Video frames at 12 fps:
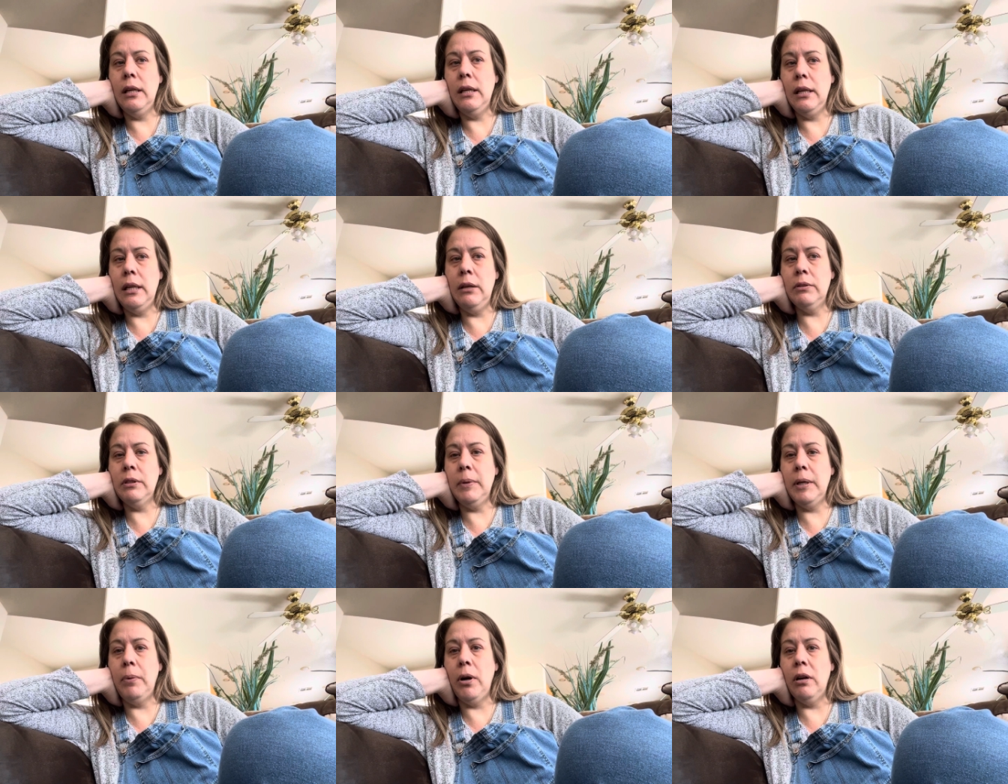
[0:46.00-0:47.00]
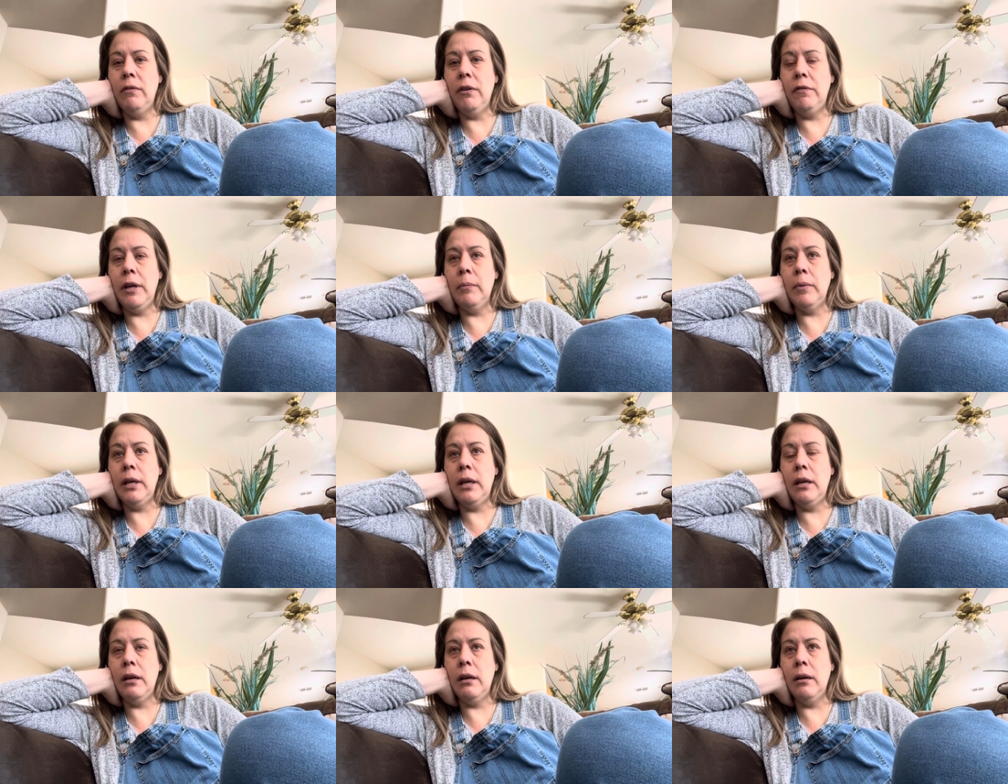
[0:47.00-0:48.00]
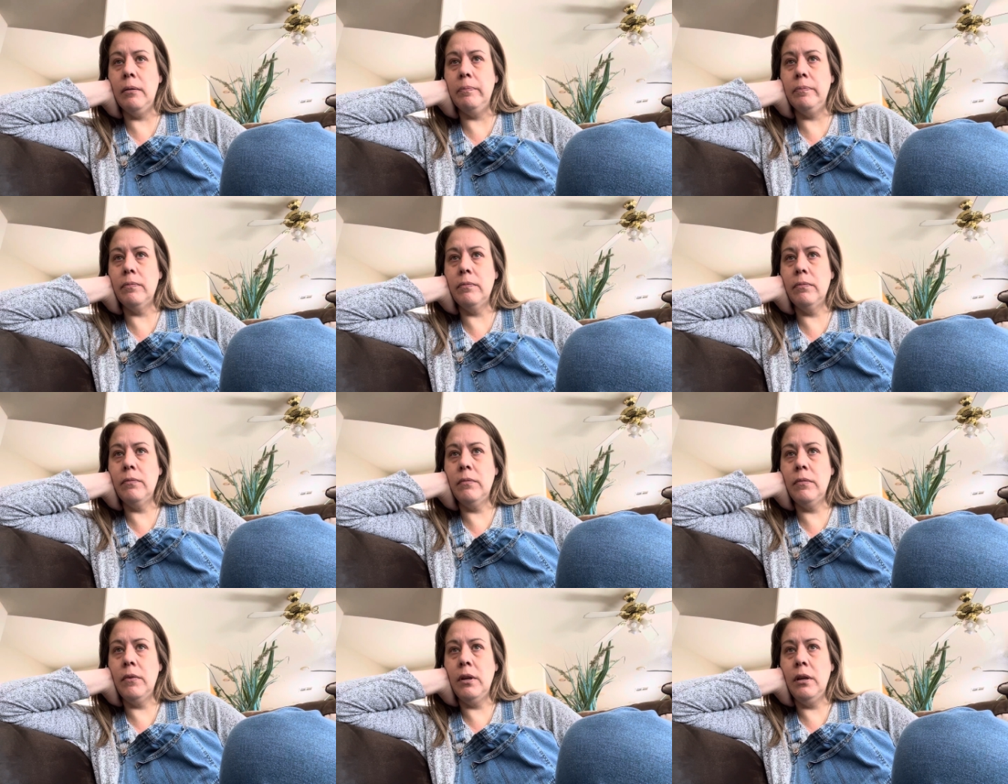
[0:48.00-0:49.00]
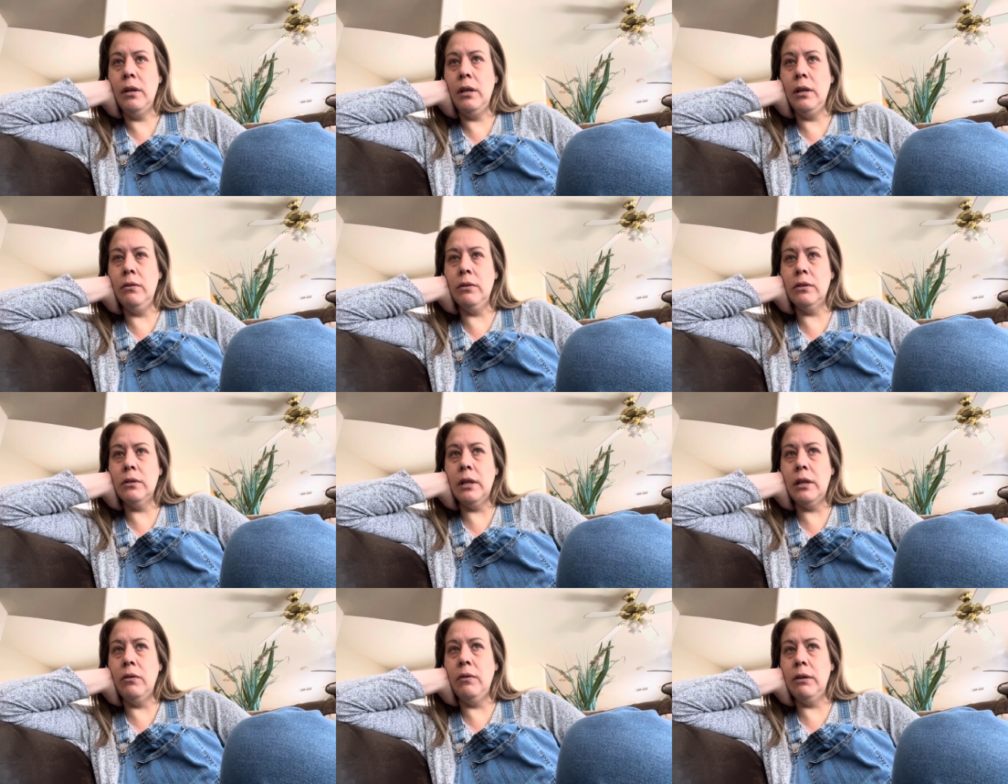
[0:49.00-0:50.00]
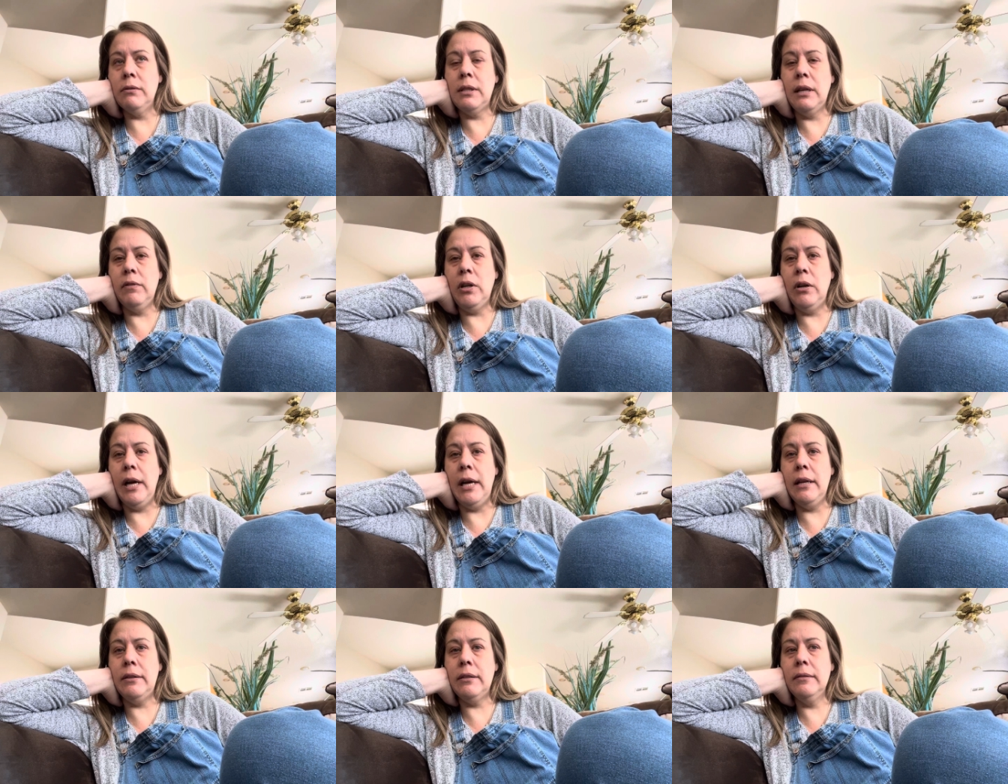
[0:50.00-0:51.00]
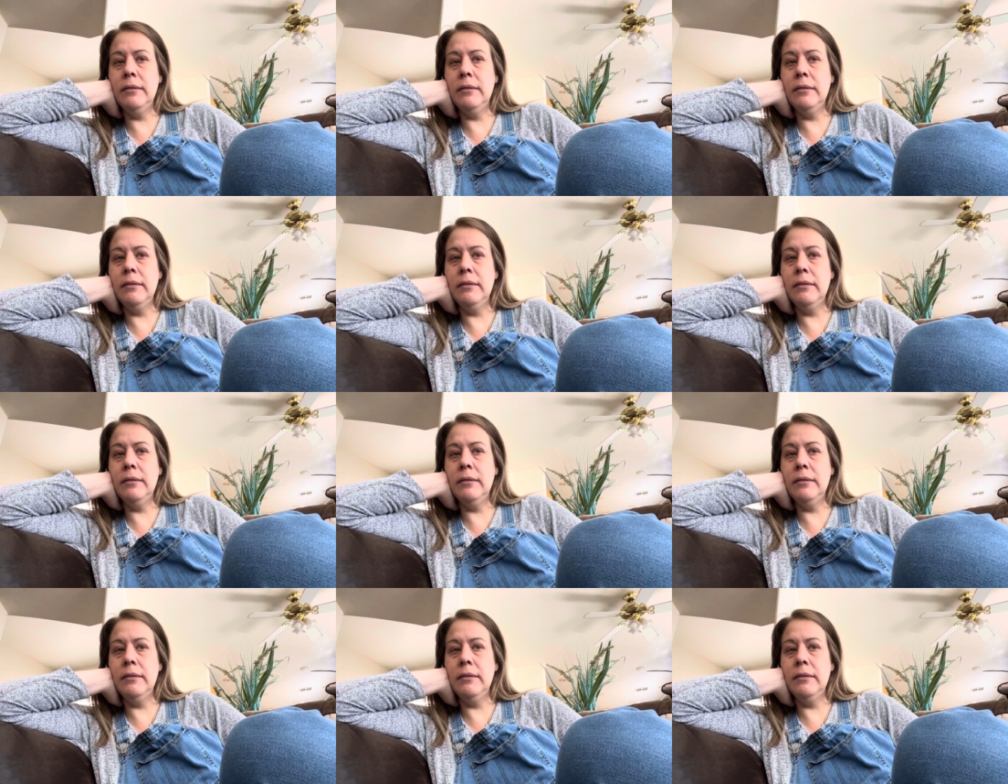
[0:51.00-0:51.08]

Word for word: he was a big part of our family. Um he was like around seven or eight.